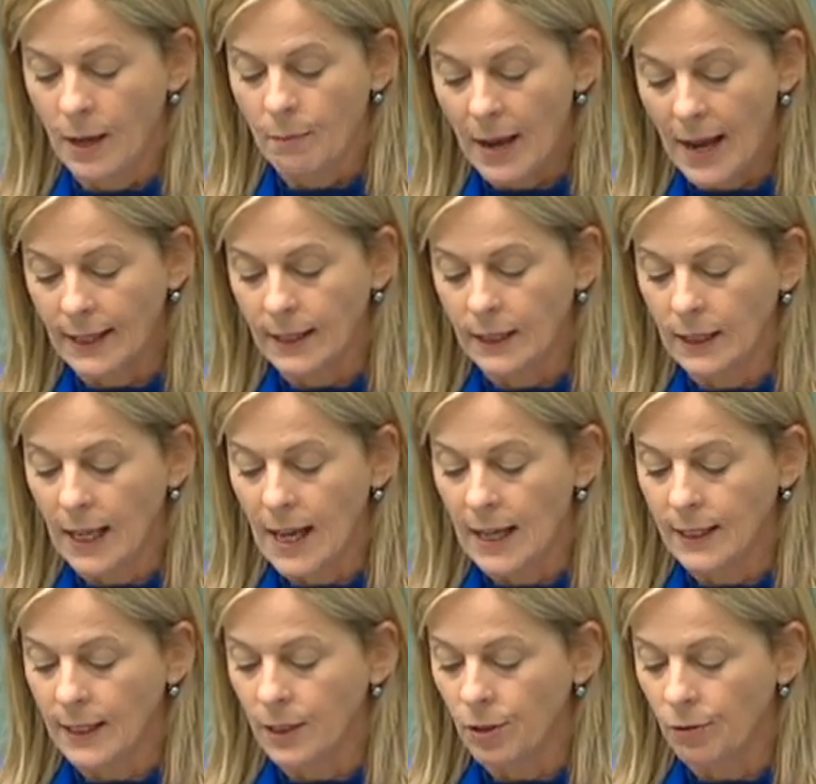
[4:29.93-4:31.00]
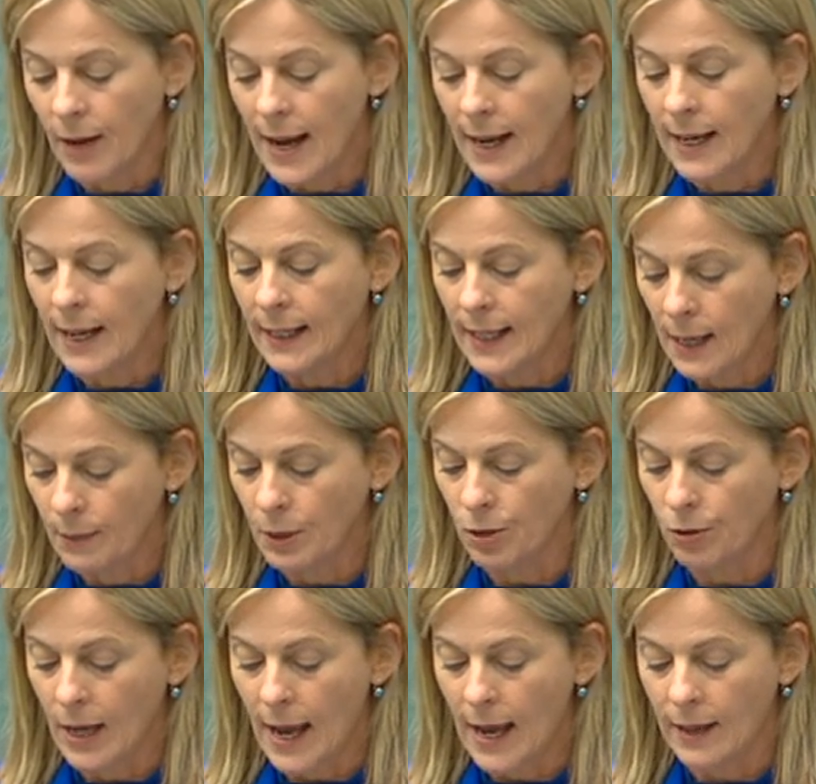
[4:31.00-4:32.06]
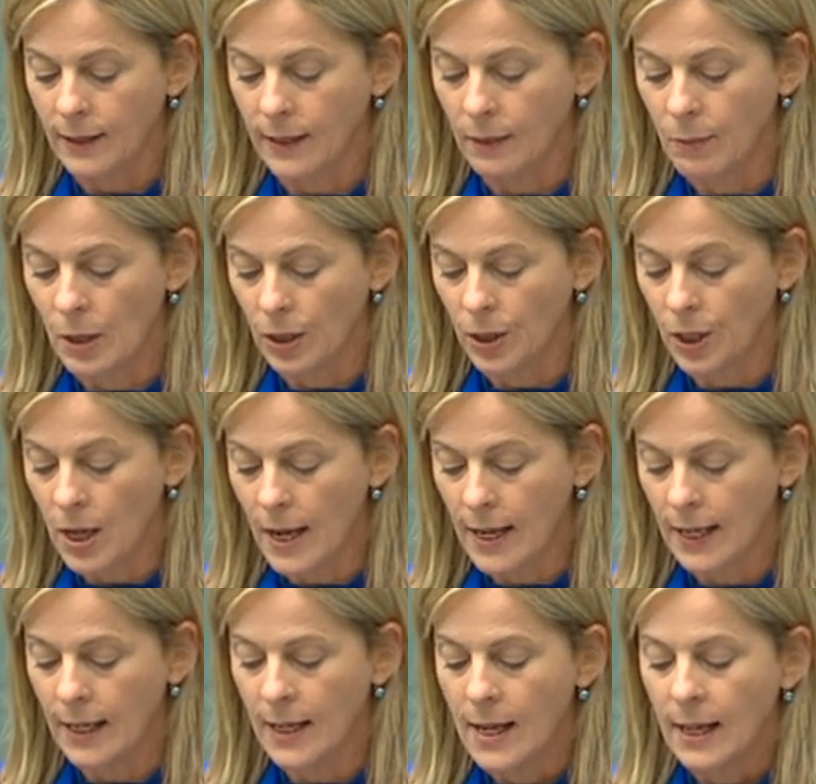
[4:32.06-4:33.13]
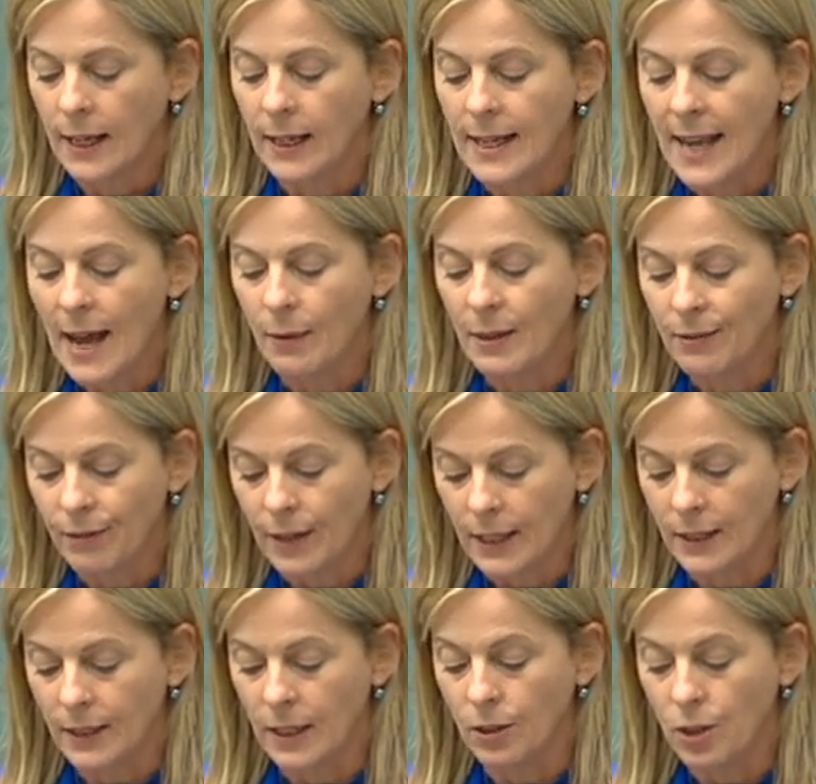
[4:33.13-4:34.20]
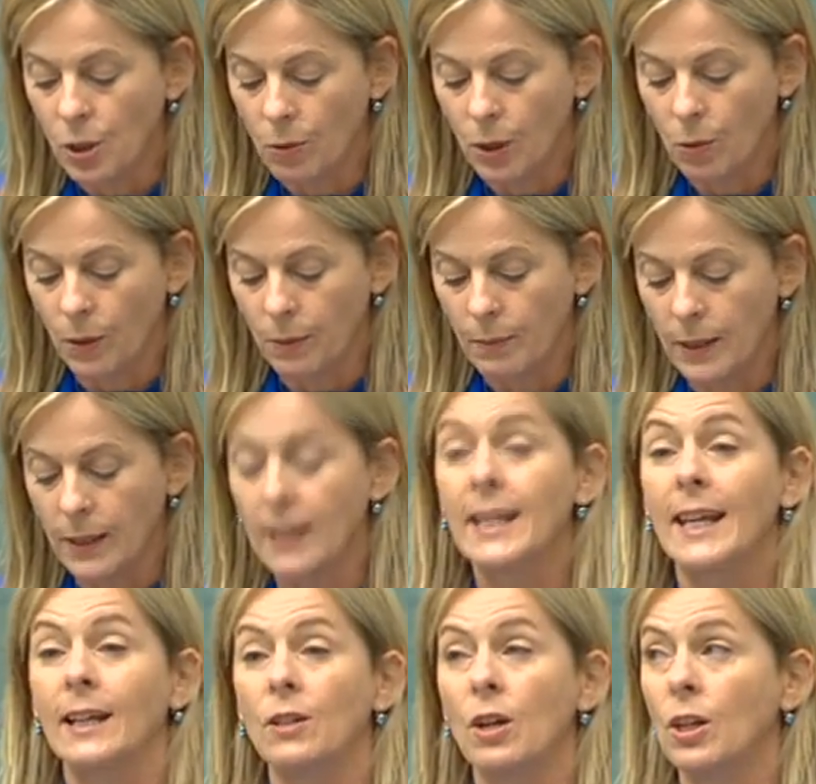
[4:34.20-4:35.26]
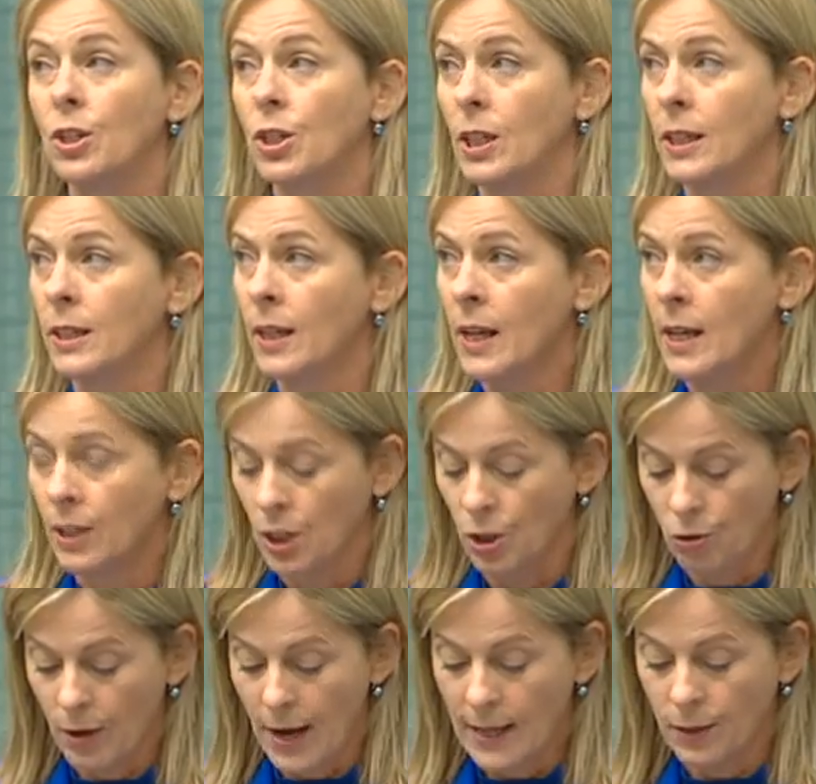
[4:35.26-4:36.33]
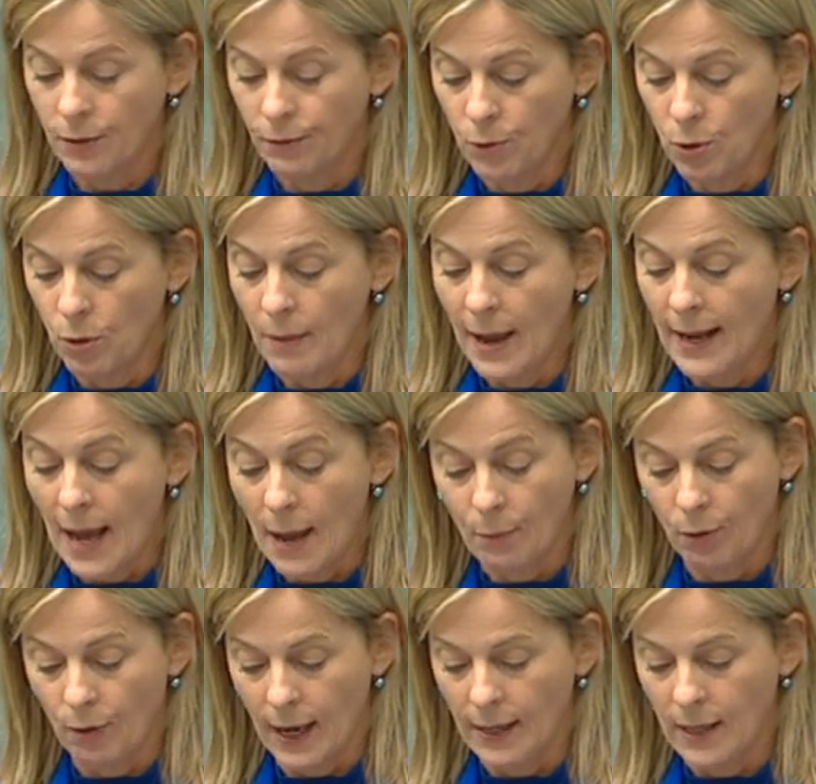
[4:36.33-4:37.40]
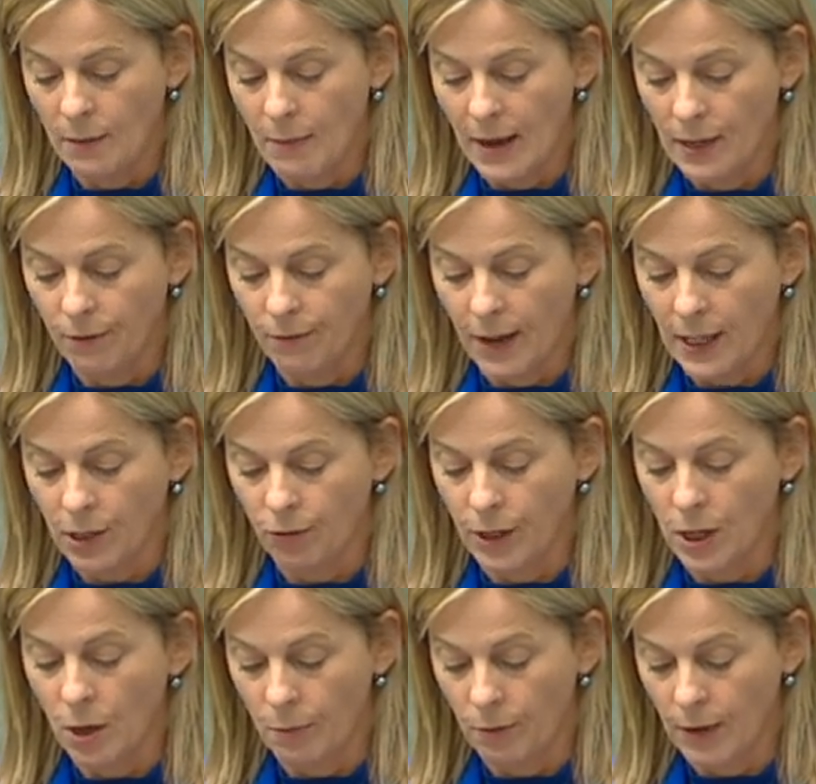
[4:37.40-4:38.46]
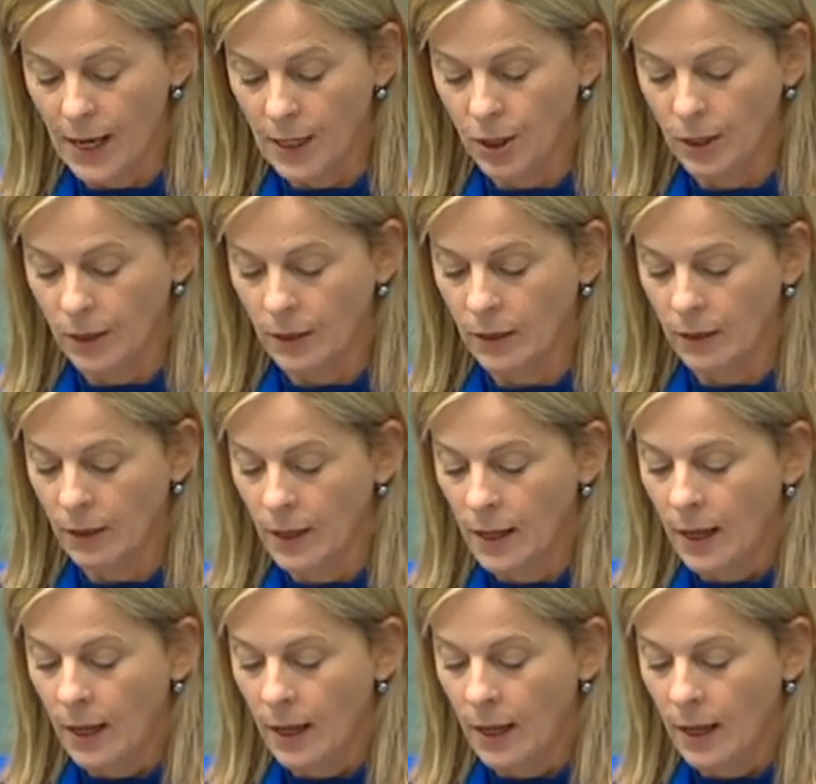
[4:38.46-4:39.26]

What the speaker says: Paterson Glass in Narang and Chemistry House in Mullandina can now invest in new equipment and technologies to transform and upgrade their manufacturing operations.